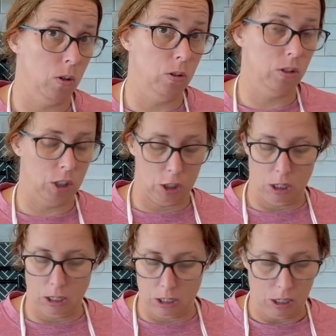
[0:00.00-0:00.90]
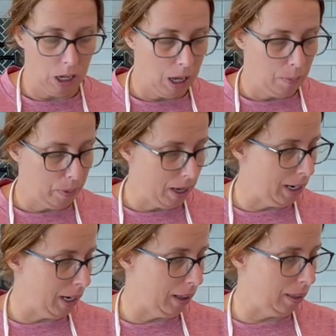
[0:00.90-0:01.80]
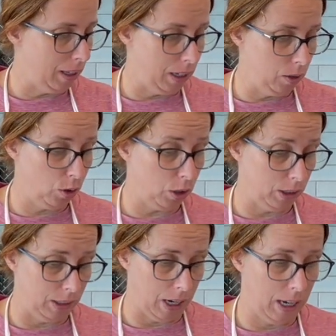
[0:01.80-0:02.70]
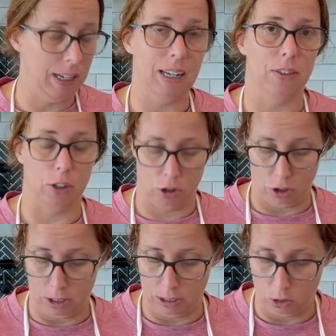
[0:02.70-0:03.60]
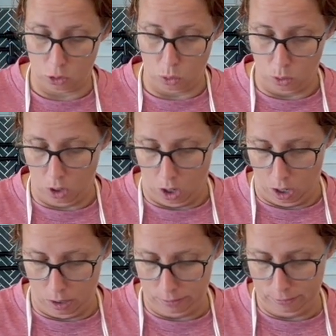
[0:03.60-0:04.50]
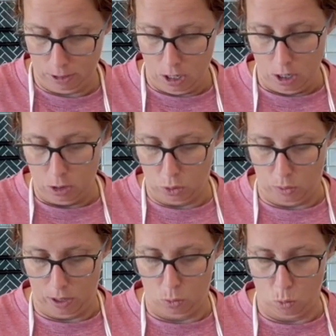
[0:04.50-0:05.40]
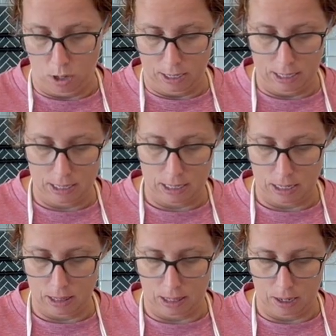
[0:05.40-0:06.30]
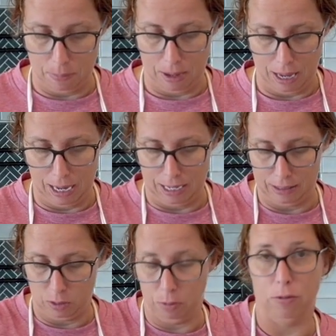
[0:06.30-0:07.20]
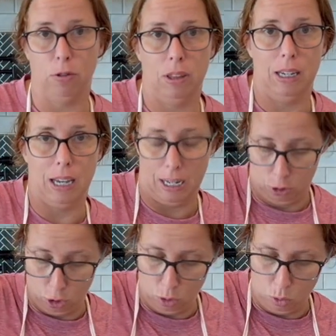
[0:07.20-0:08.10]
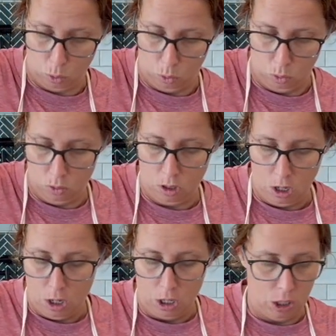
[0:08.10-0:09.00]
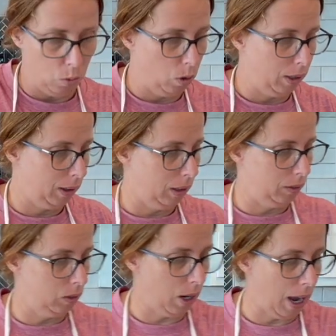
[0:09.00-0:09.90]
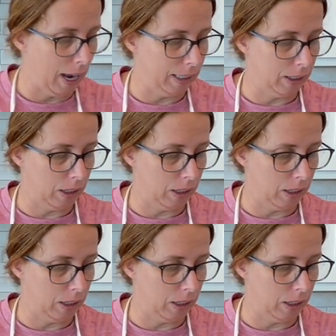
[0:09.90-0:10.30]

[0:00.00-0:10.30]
holes to cook, but these are done and they're starting to cool off. So I wanted to get them iced before they got too cool. You want to ice